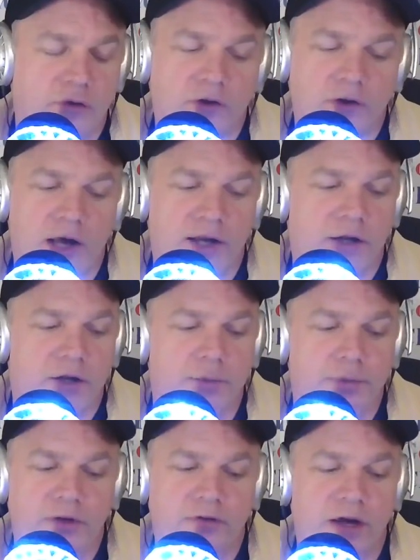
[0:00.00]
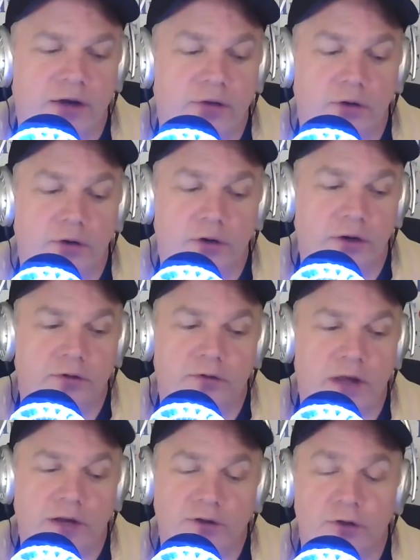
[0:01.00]
a lot of companies out there. And look, it's
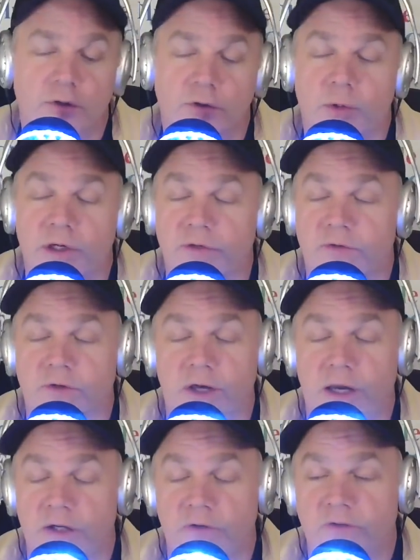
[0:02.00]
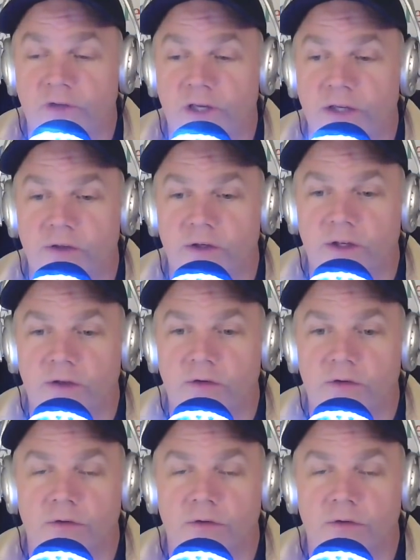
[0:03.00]
at your own risk. I just say, you know what?